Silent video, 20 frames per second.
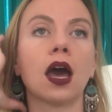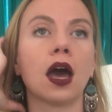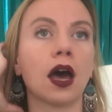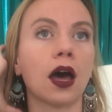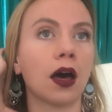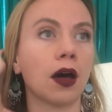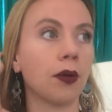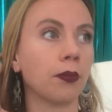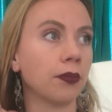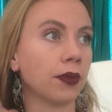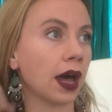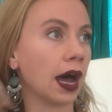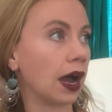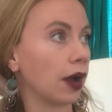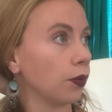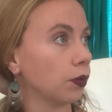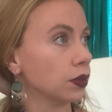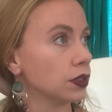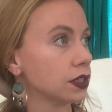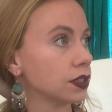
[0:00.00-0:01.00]

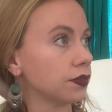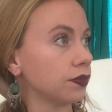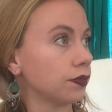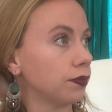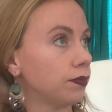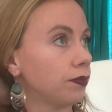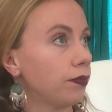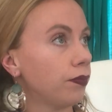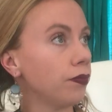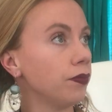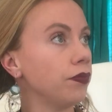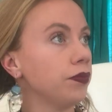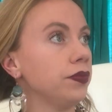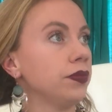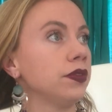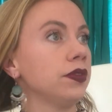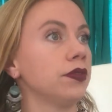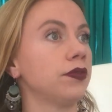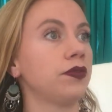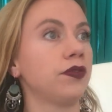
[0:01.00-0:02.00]
I was
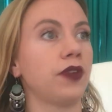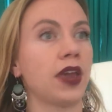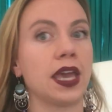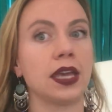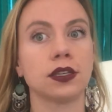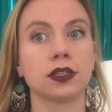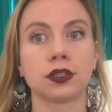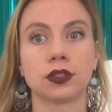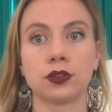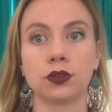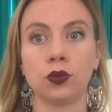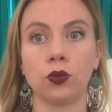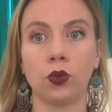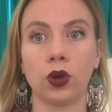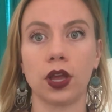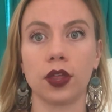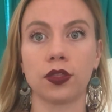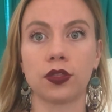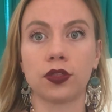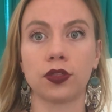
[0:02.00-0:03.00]
faced
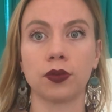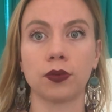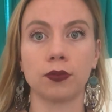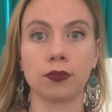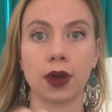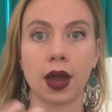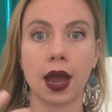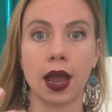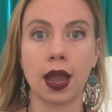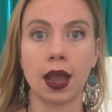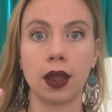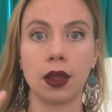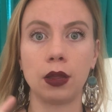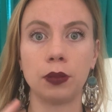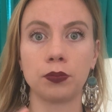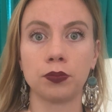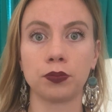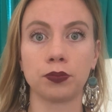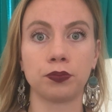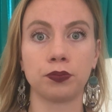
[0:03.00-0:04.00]
with my